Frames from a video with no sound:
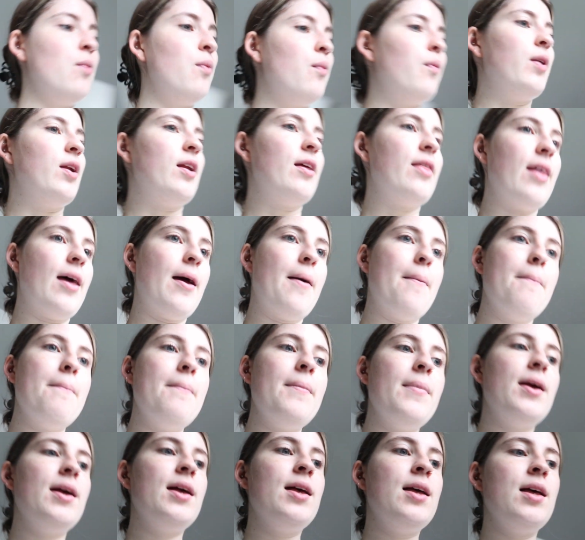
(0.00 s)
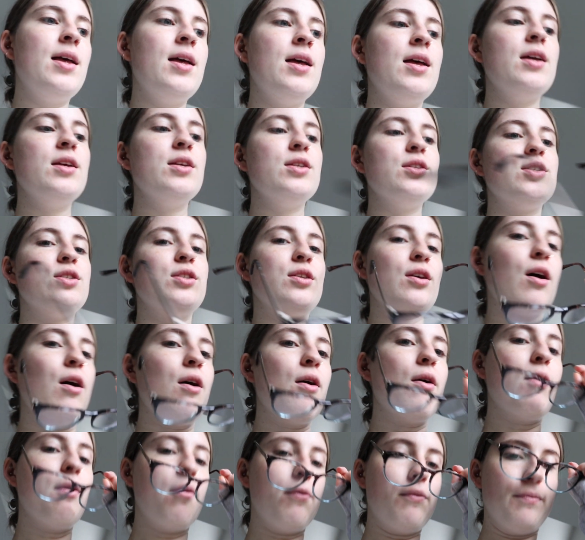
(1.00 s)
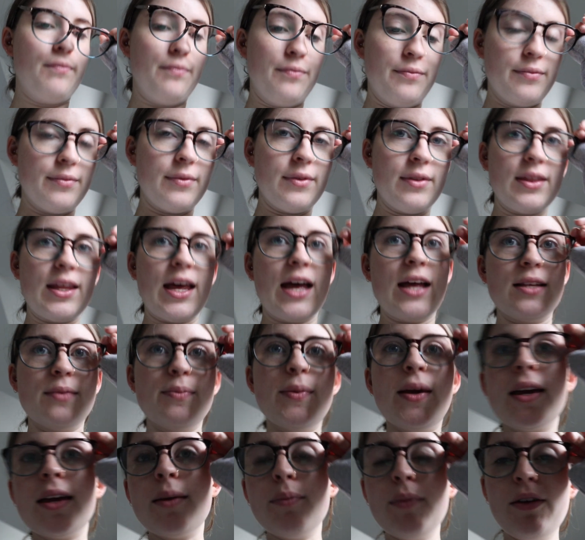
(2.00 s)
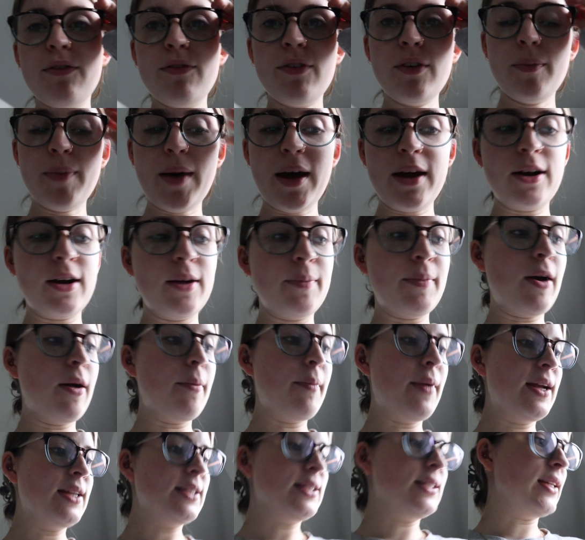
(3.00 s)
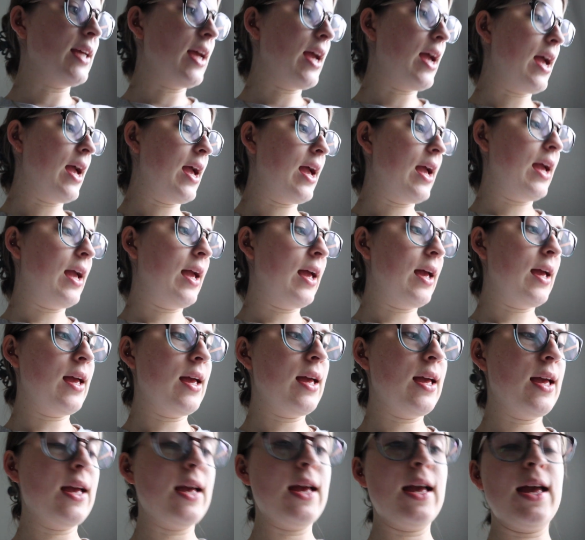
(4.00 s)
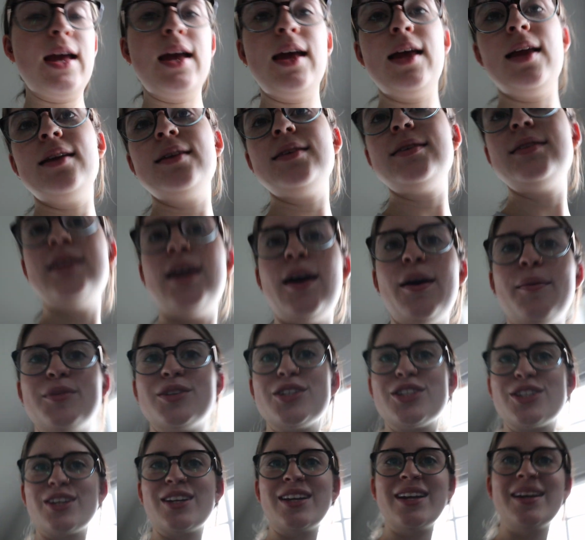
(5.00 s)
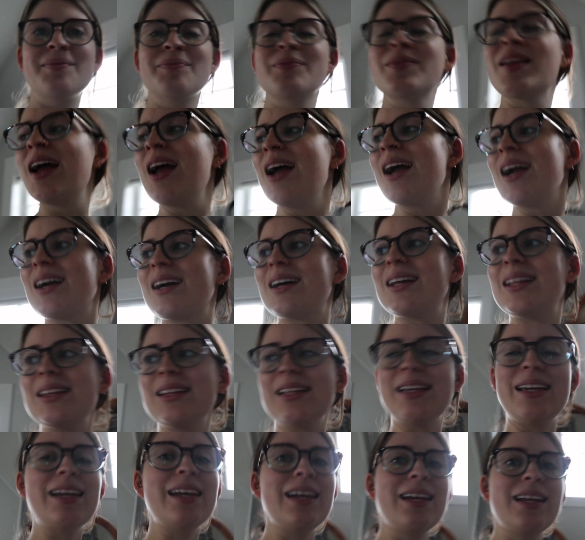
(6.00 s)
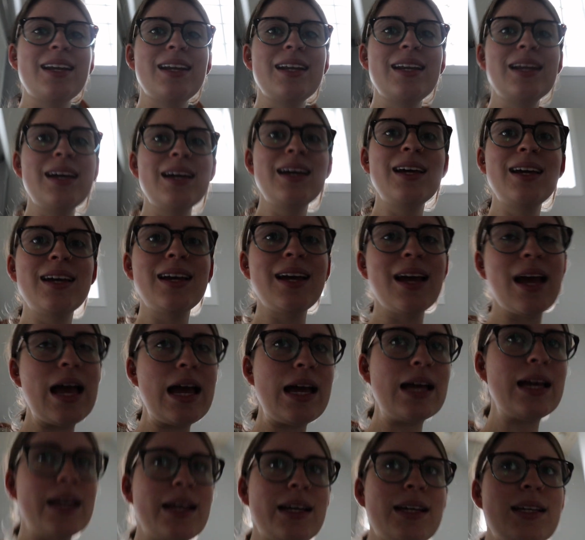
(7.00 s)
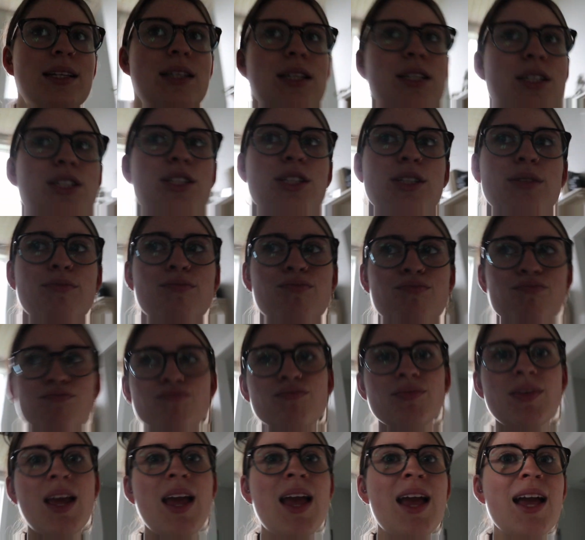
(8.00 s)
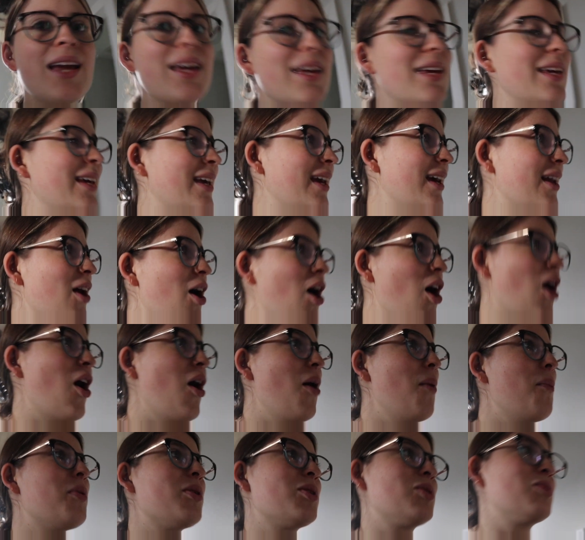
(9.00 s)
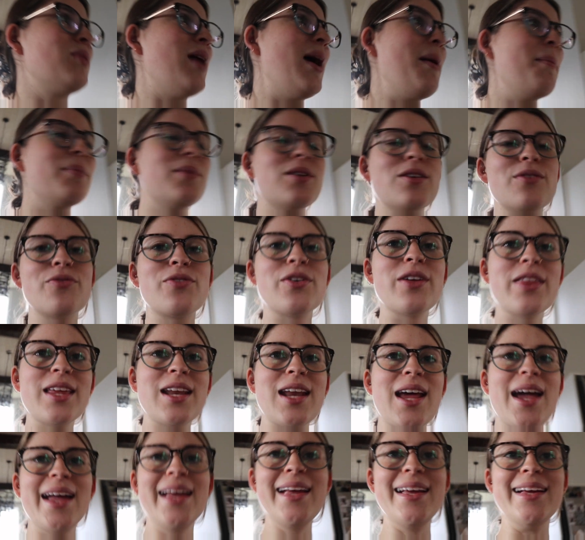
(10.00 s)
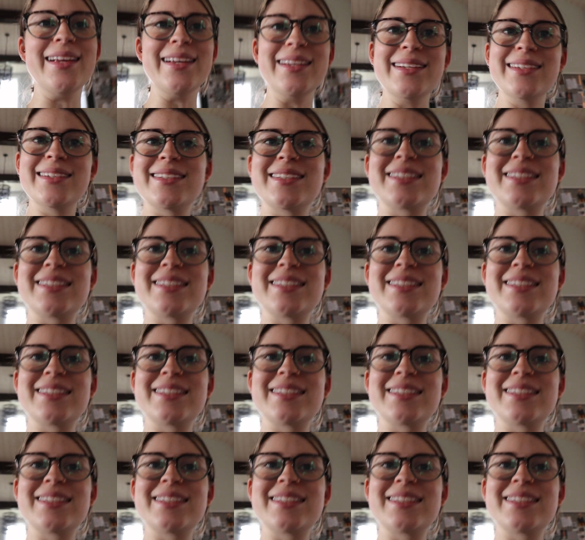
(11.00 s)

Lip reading: one of them. So that's making me feel better about my day. And now I'm just gonna clean and get all prepped for the night.